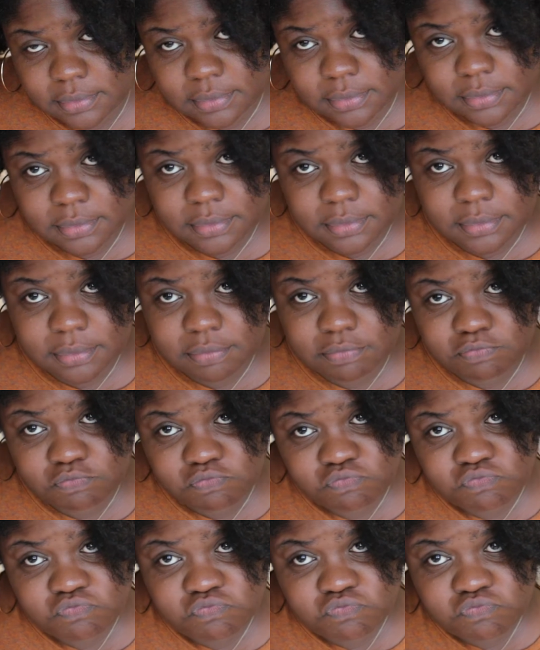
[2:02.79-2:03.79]

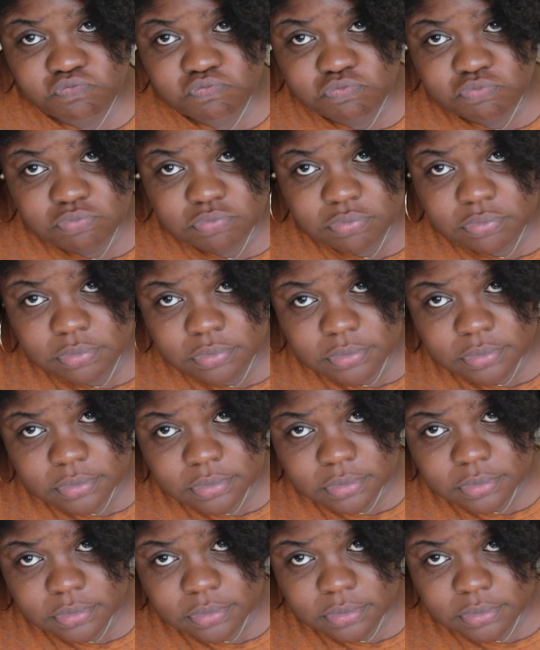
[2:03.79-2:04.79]

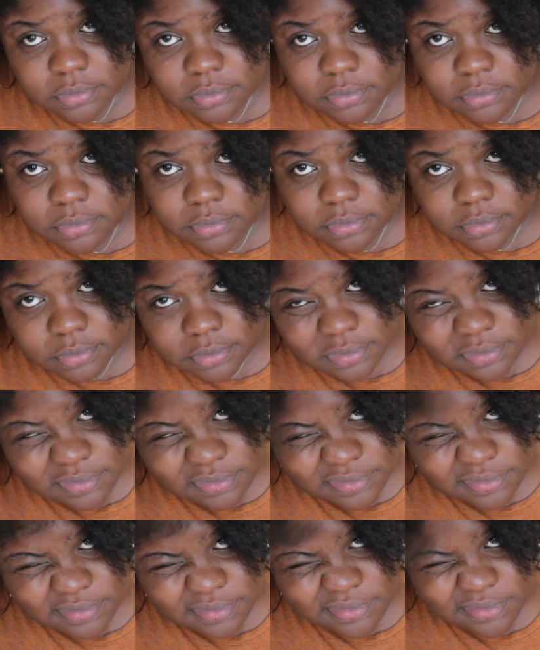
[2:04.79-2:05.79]

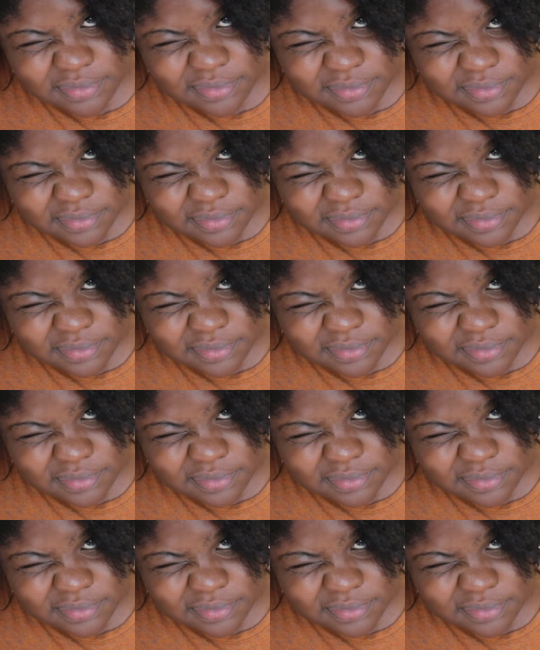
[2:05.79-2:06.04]
Nothing is said.